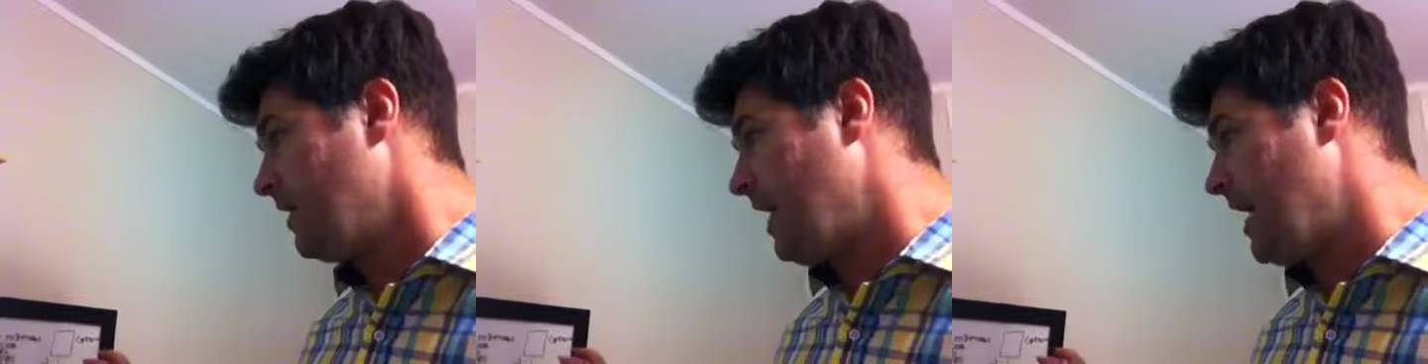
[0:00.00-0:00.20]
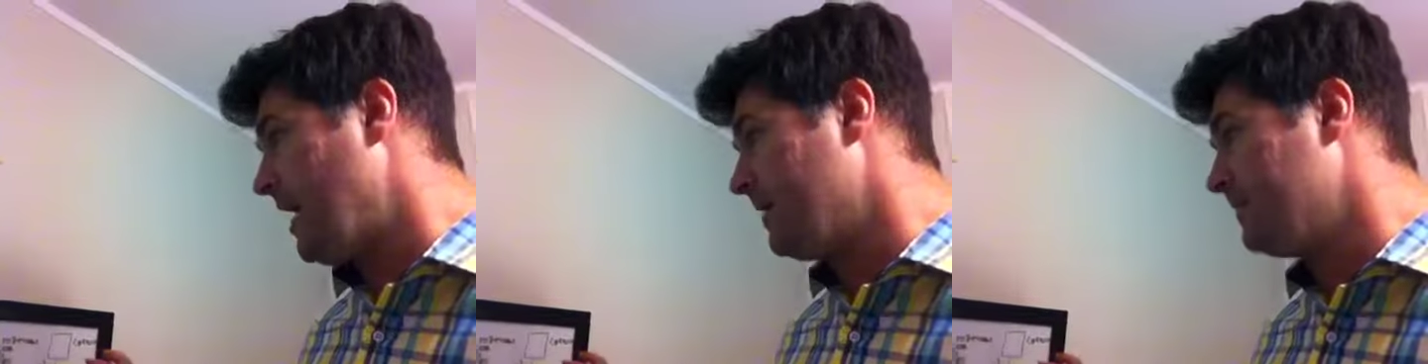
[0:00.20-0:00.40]

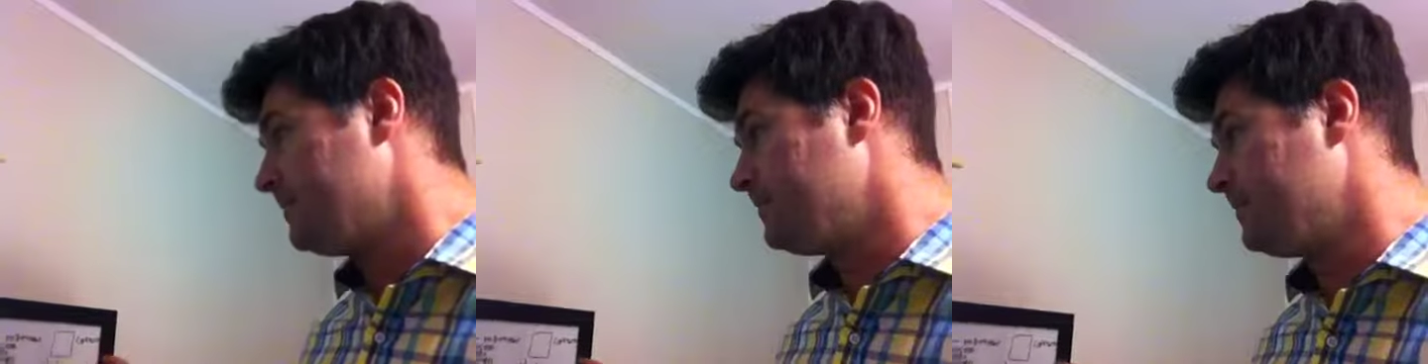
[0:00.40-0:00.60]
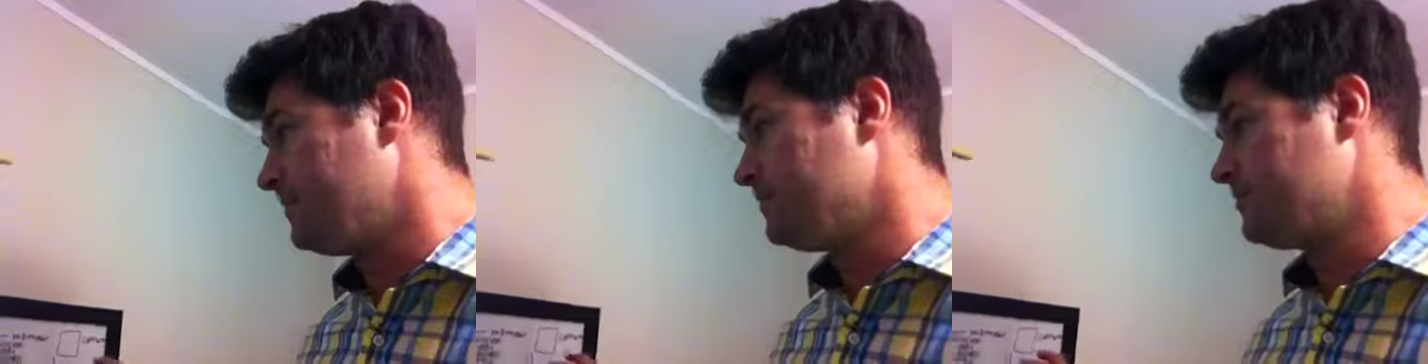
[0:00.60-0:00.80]

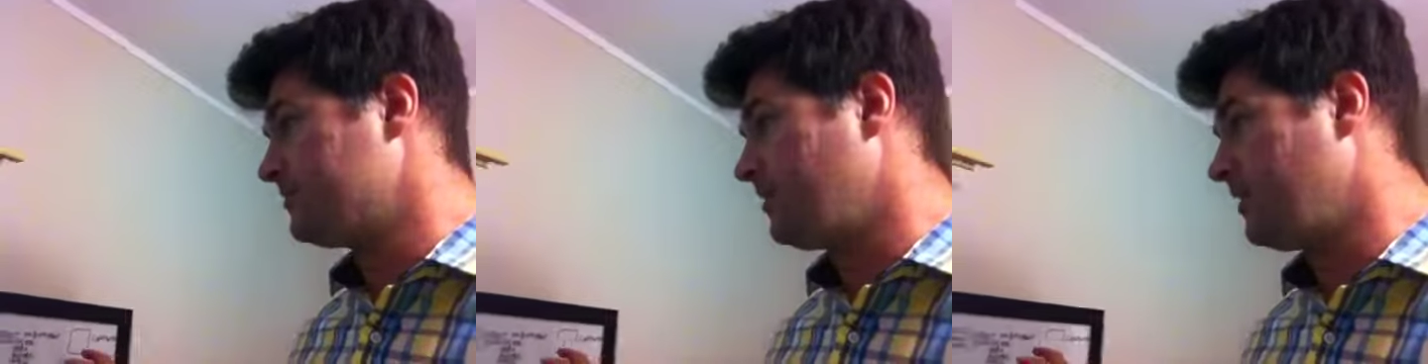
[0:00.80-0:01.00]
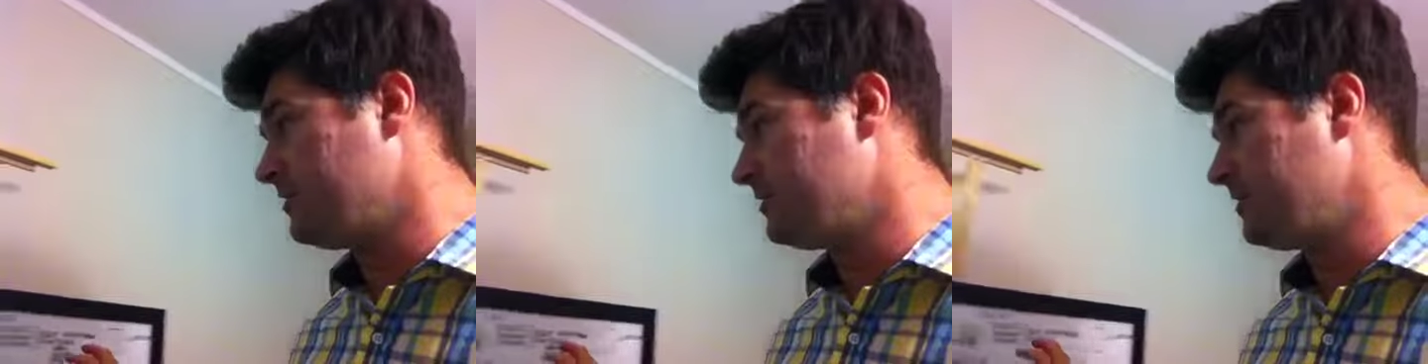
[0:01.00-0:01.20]
there's
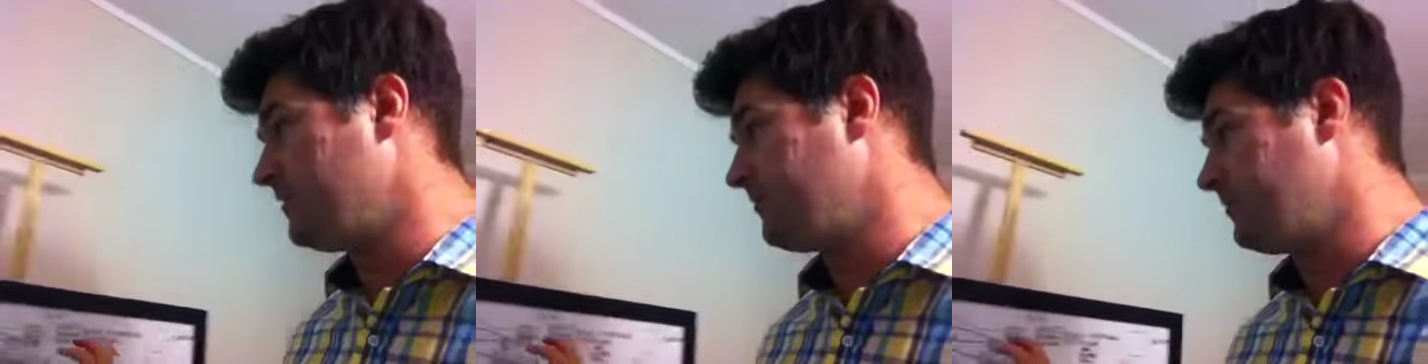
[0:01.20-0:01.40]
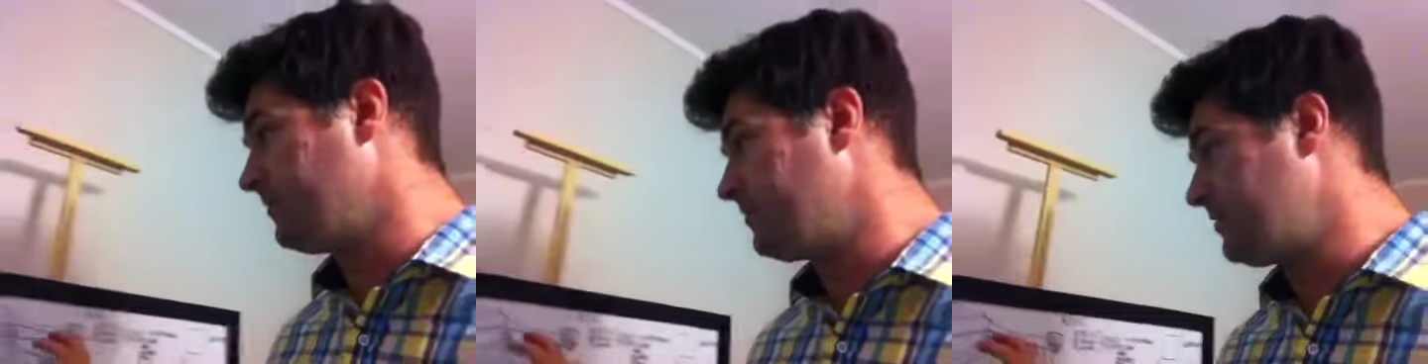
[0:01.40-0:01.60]
tons of
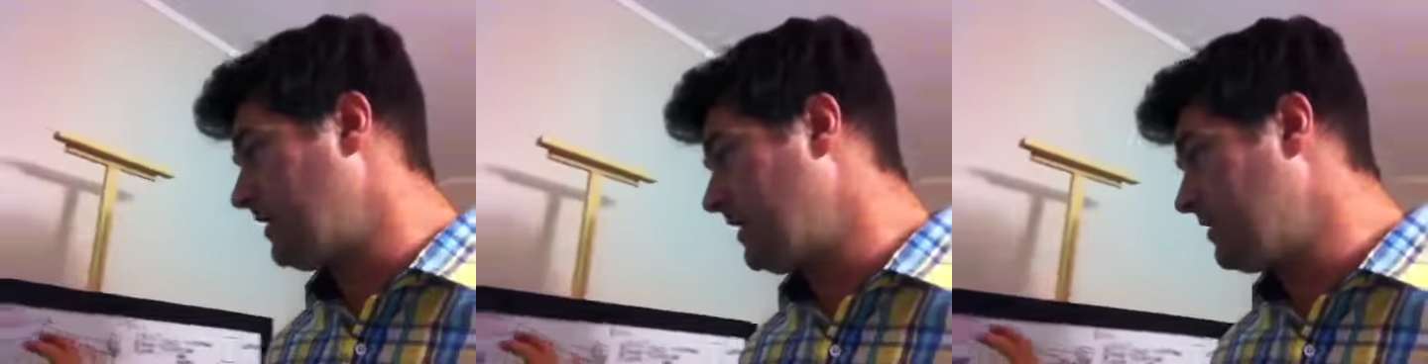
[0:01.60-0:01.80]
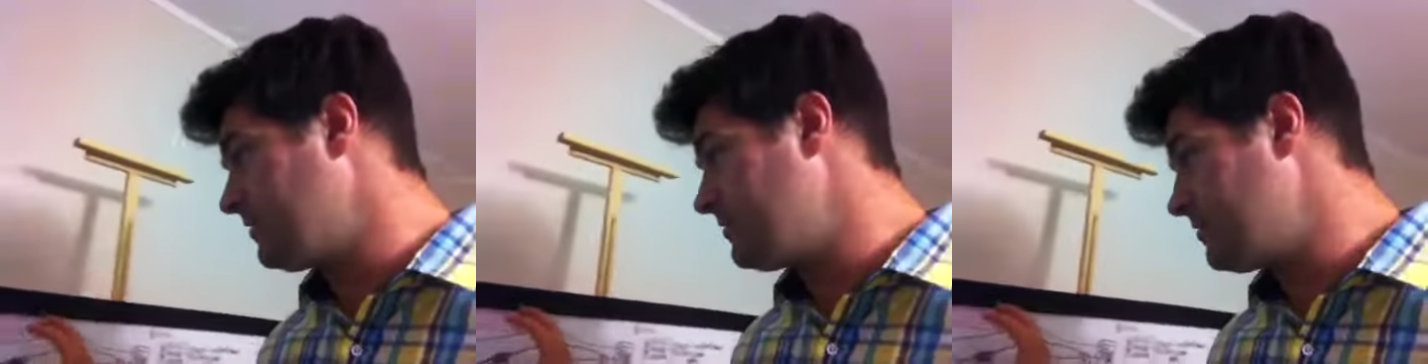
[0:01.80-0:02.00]
different
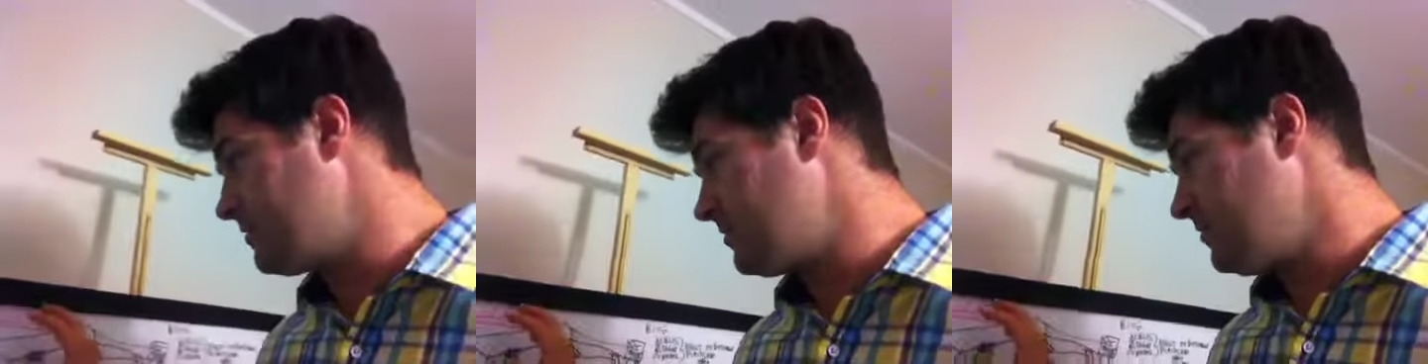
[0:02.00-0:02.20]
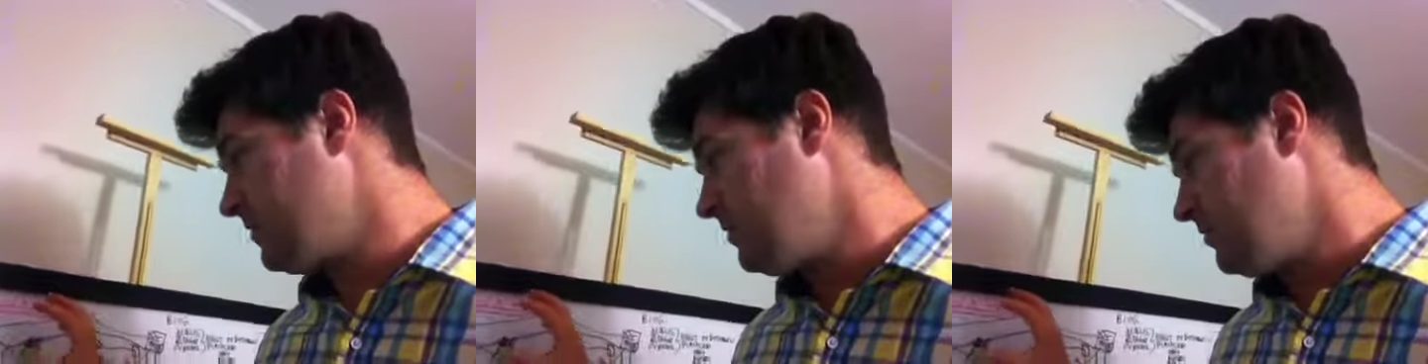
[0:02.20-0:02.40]
things.